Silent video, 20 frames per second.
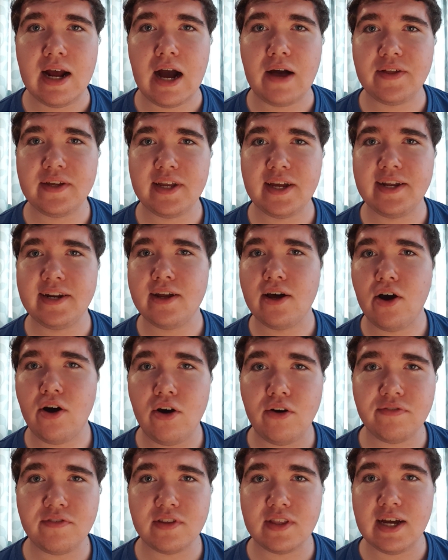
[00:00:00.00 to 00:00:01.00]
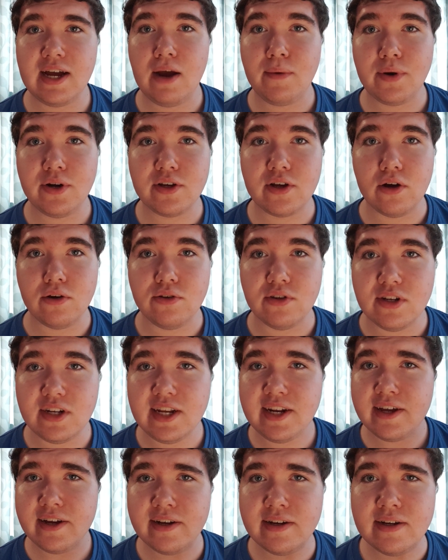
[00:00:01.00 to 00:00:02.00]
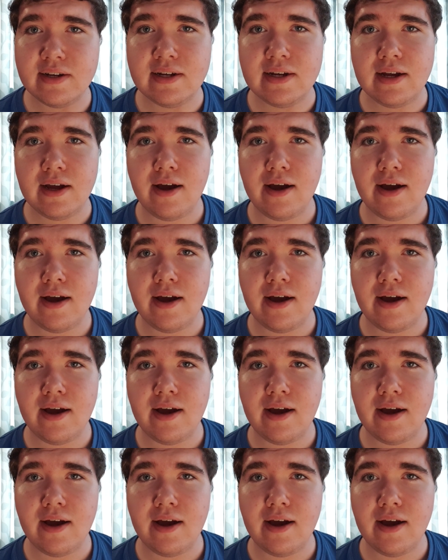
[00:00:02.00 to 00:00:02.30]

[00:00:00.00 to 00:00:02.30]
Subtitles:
And then after that I'm going to go to dinner.